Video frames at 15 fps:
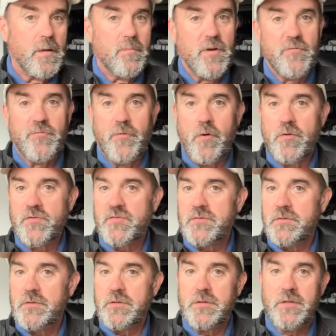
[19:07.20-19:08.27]
But folks,
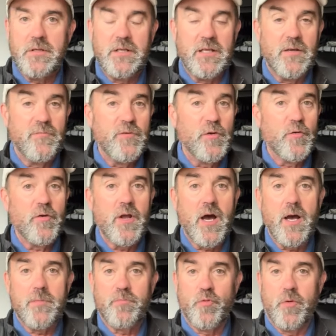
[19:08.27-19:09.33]
if you're
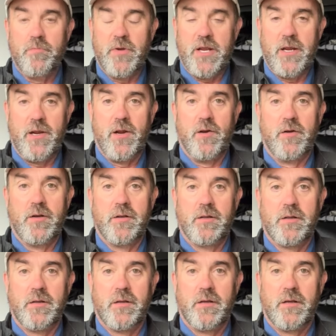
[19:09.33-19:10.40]
not prepared,
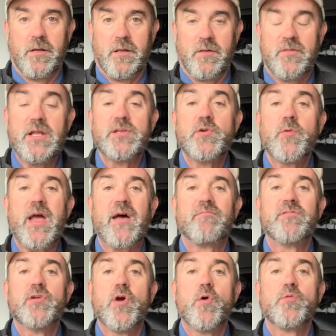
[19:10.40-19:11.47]
then you
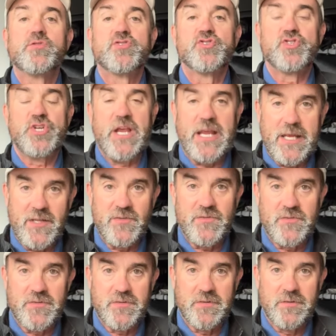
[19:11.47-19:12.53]
have no
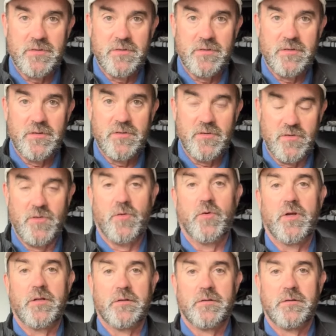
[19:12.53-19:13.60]
chance to do
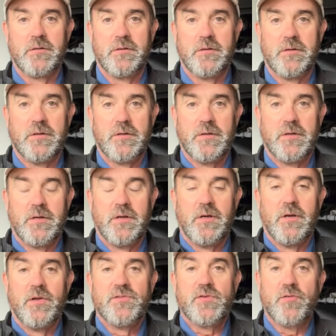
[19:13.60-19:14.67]
it.
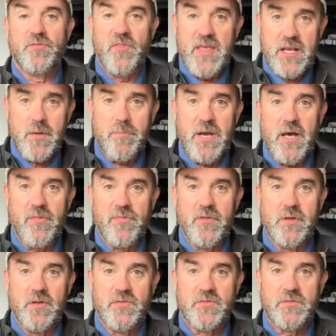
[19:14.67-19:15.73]
So think about
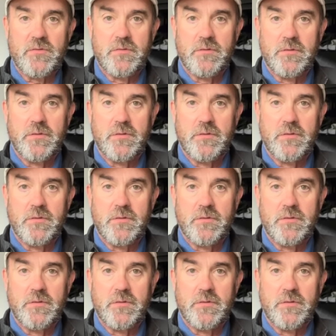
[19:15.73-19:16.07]
this.